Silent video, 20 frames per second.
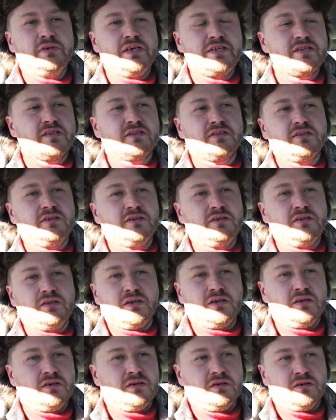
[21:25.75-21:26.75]
basically,
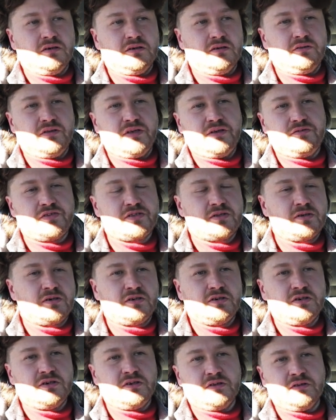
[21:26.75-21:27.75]
they've
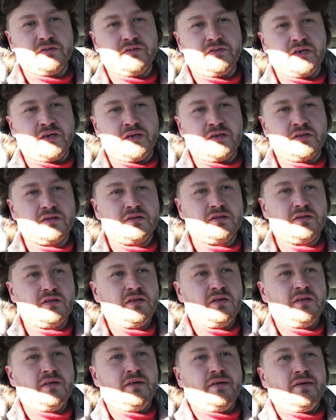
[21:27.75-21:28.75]
started on that,
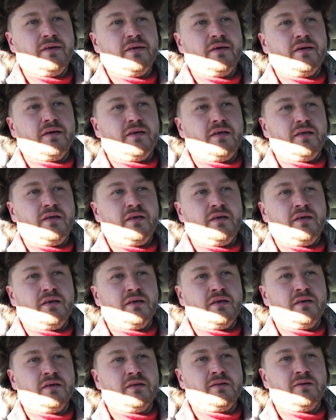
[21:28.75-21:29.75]

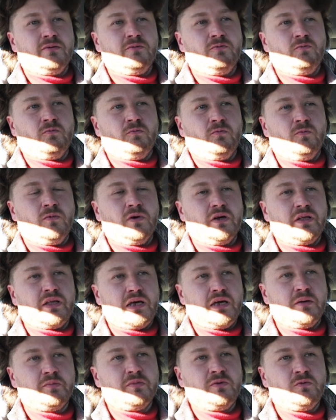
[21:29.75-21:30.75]
and what
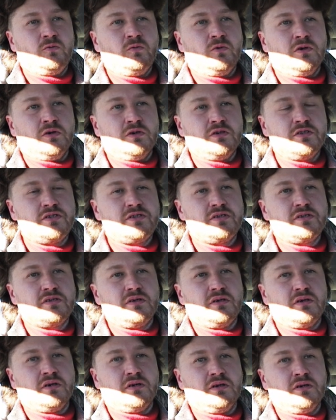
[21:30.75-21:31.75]
happened
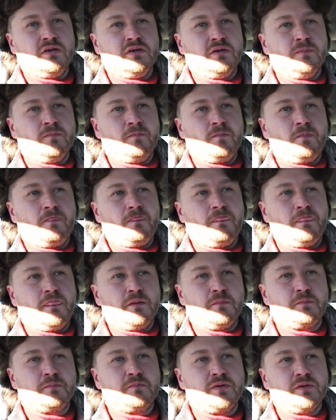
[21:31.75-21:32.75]
was,
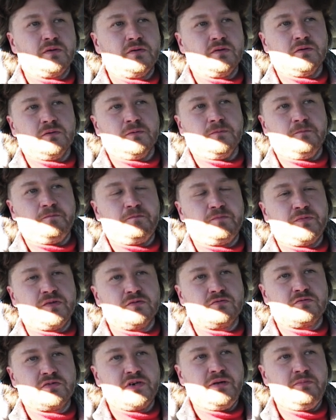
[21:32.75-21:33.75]
the
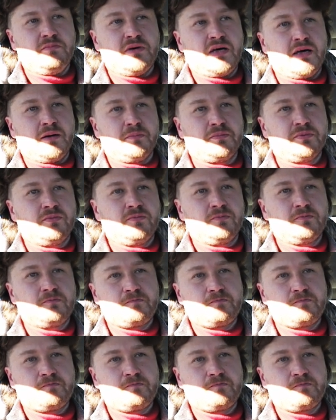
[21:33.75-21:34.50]
remap